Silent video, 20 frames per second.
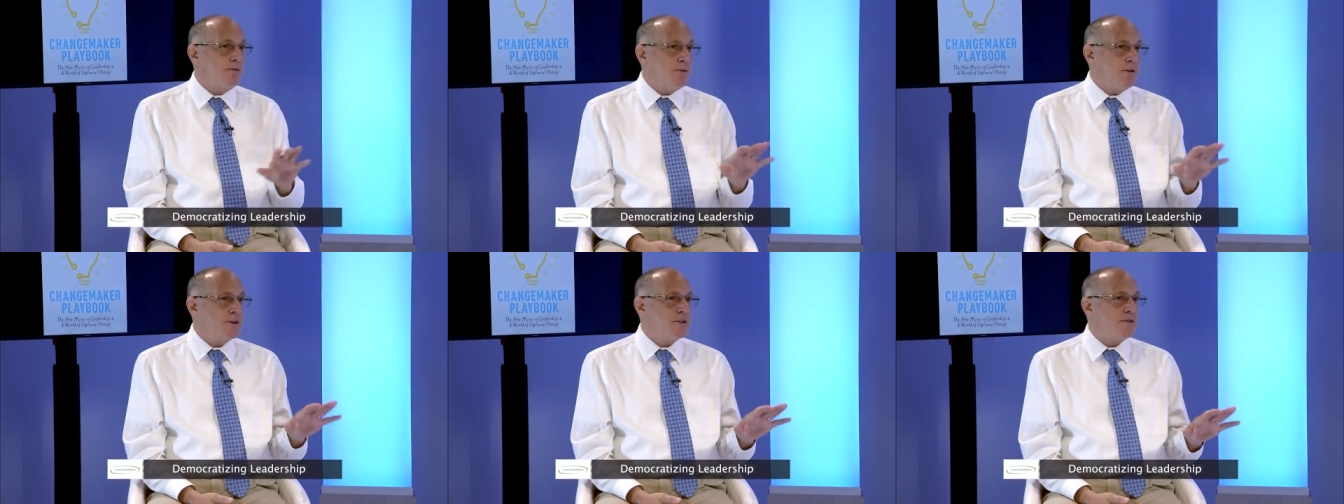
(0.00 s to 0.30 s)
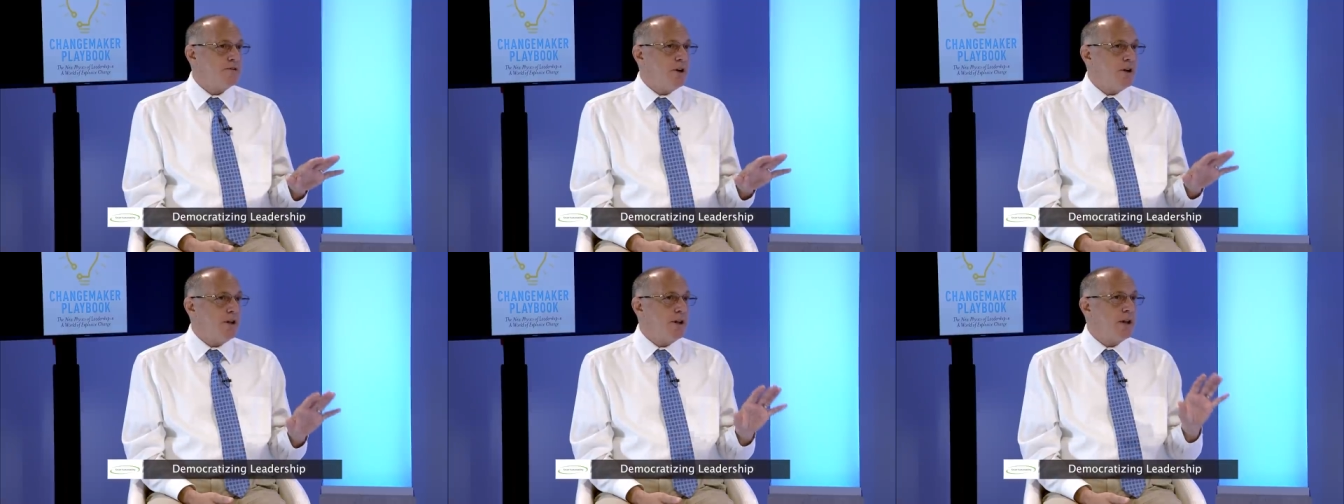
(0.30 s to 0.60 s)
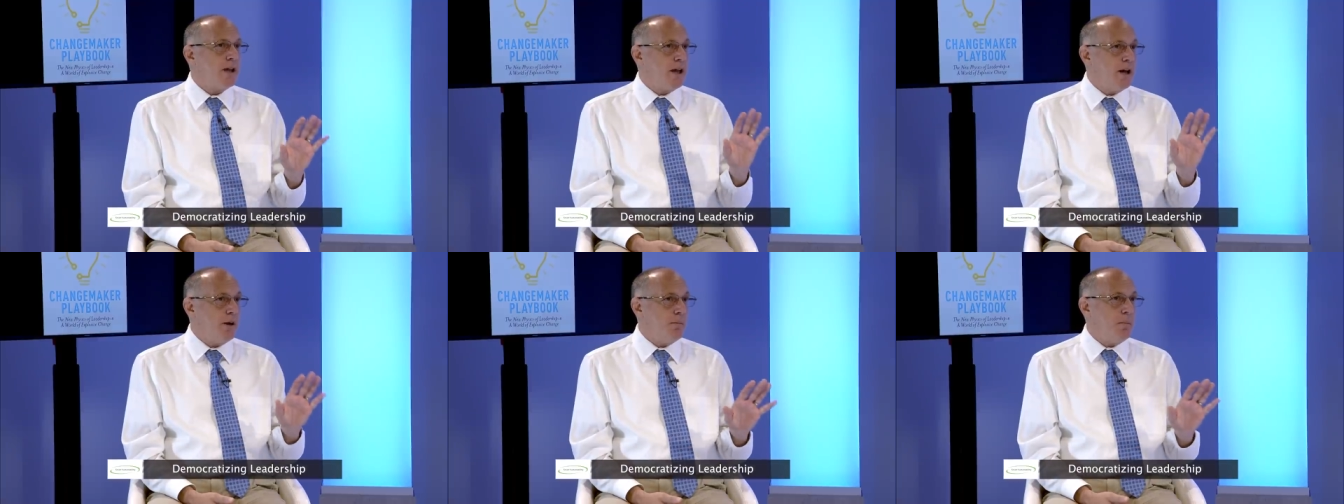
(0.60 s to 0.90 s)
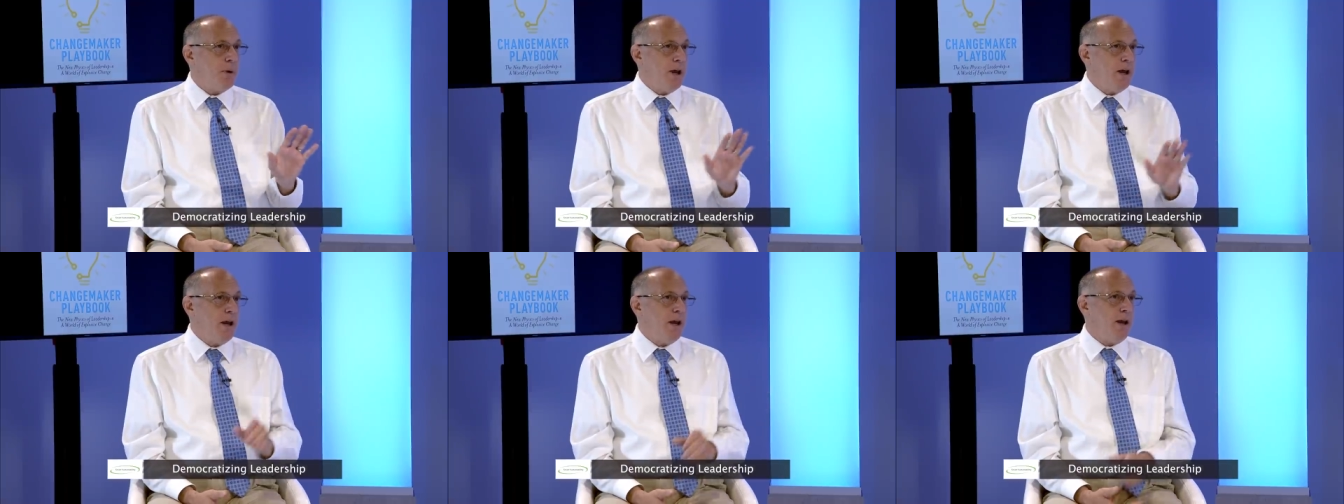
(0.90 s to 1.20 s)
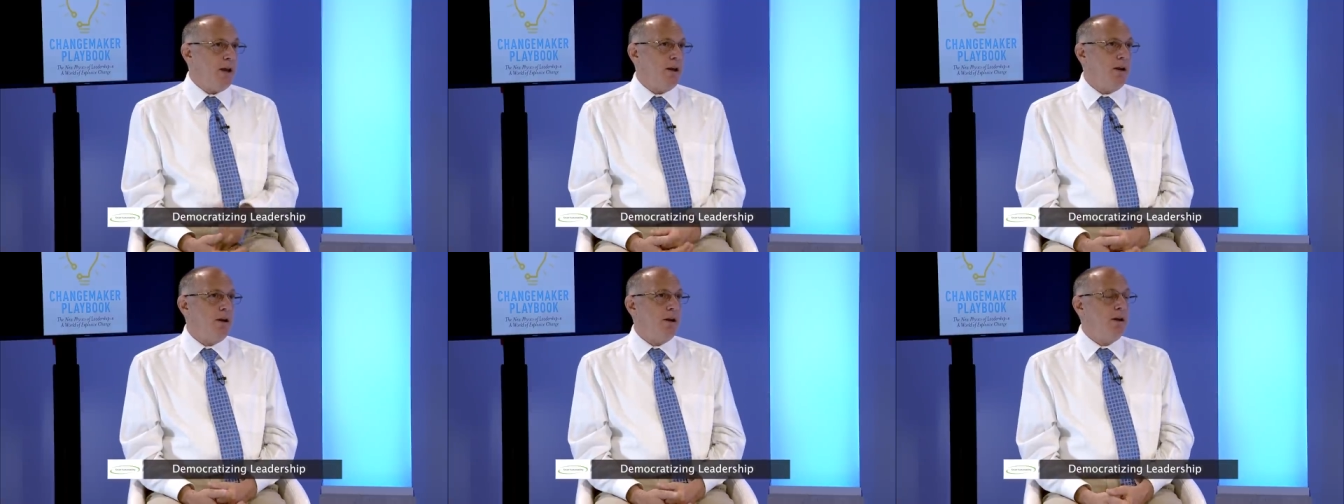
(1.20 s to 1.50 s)
first of all, in the
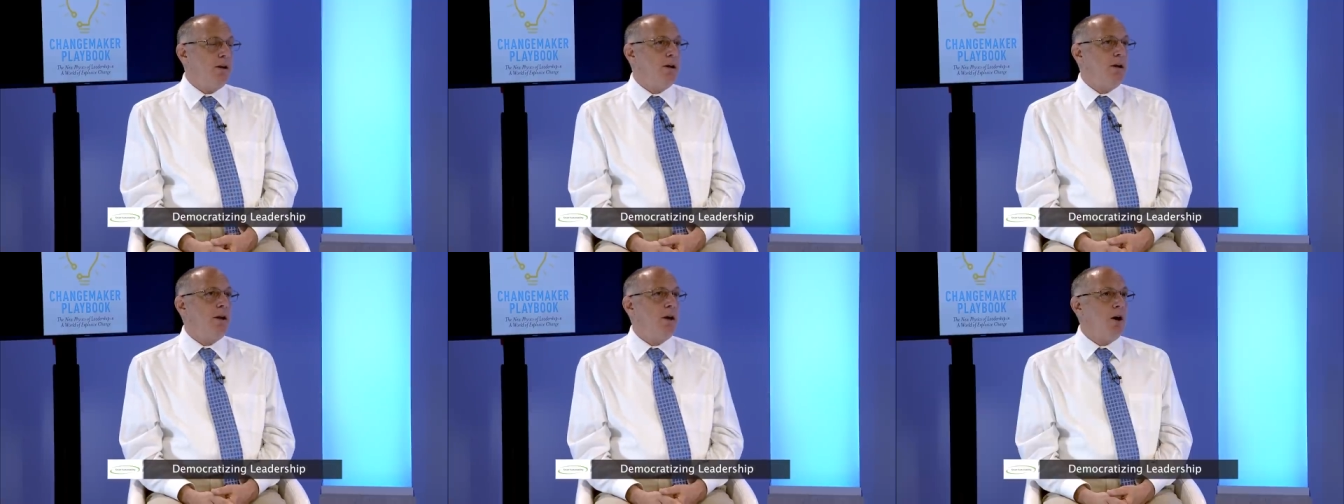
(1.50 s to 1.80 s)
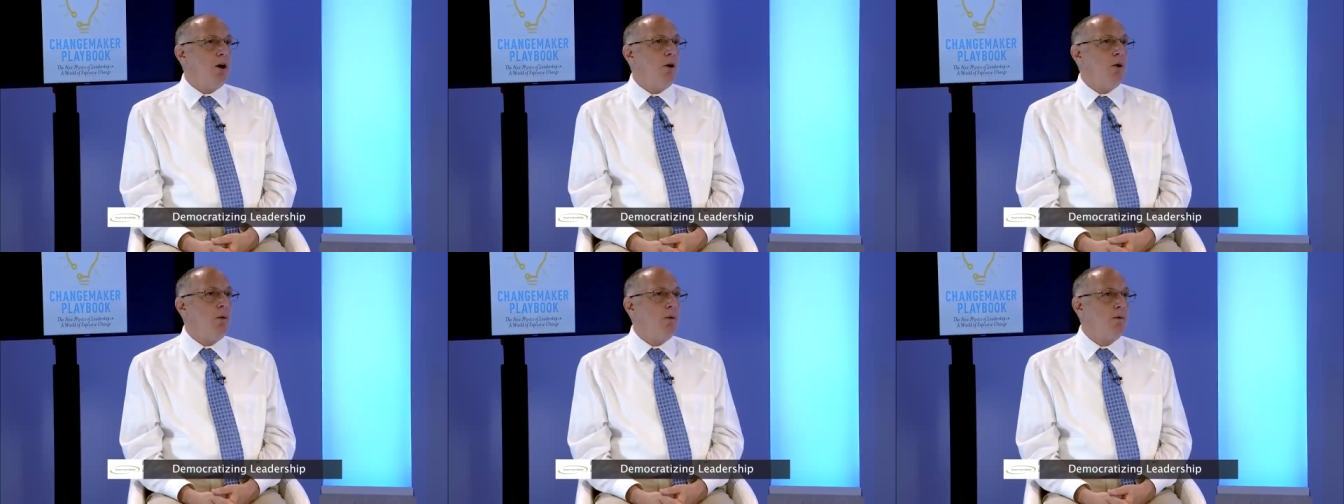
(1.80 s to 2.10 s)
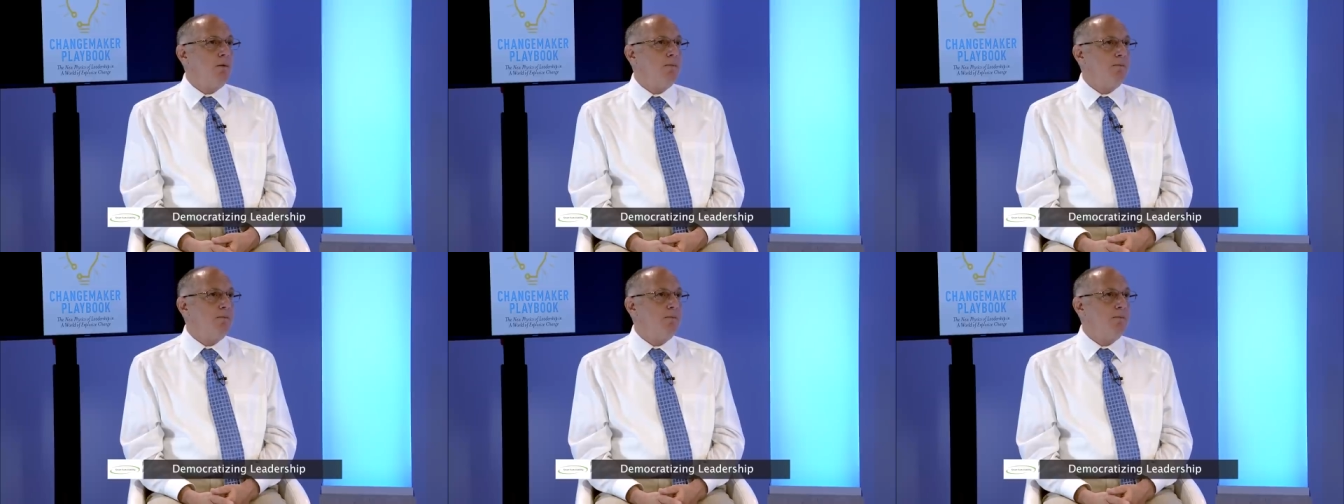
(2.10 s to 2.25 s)
campaign, you know,